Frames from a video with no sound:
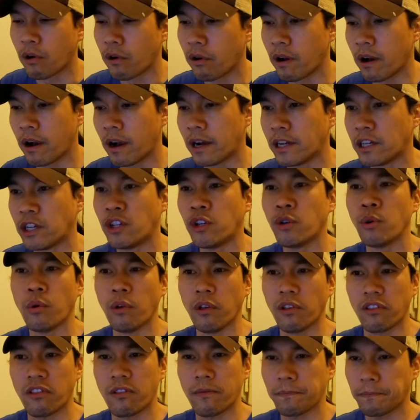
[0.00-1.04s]
or uh,
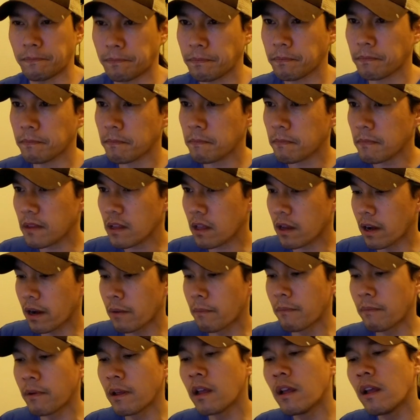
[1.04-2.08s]
jewels.
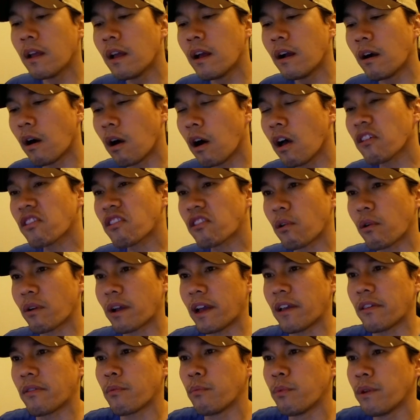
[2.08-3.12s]
Um,
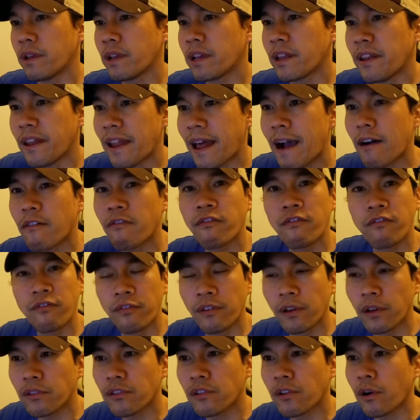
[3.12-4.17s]
also, guys, we can now
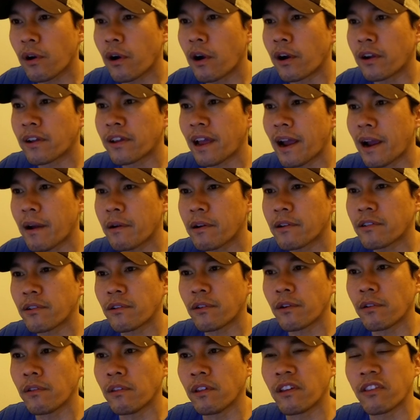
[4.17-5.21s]
filter our
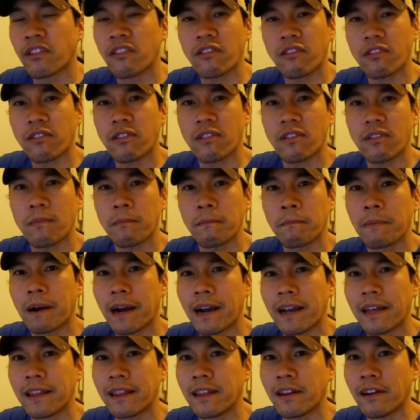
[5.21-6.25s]
character lists
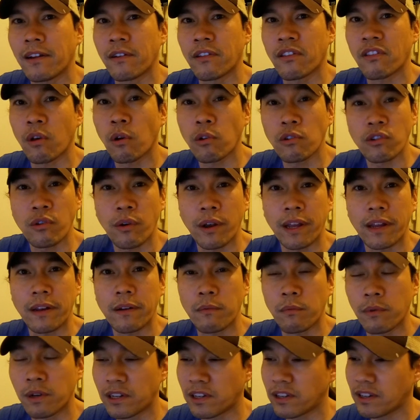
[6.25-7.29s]
by their soul
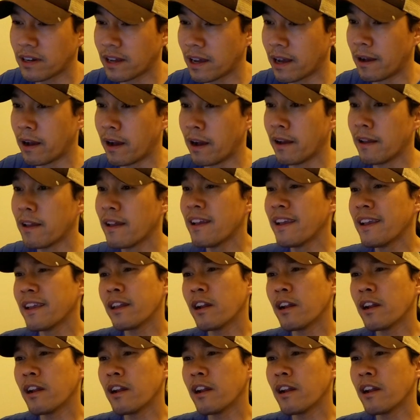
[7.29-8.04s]
trait, which uh,